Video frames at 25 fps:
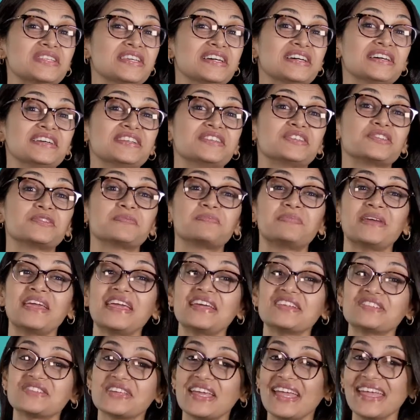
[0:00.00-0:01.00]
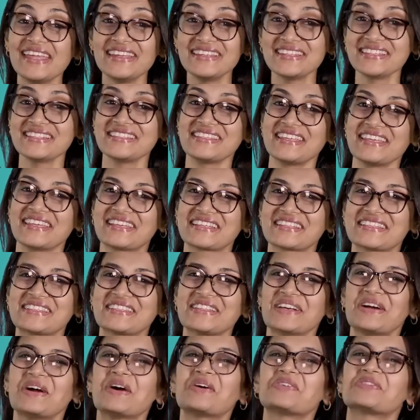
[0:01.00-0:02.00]
turn to page
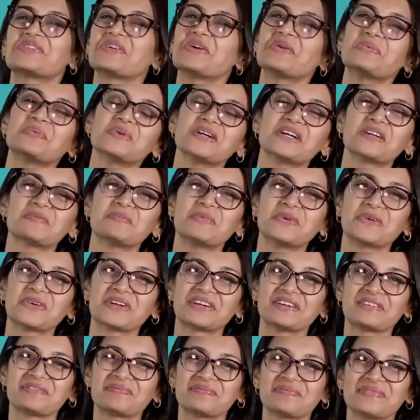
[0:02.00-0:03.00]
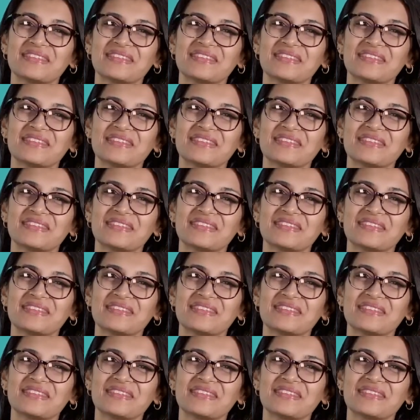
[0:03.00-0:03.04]
86 of your workbook.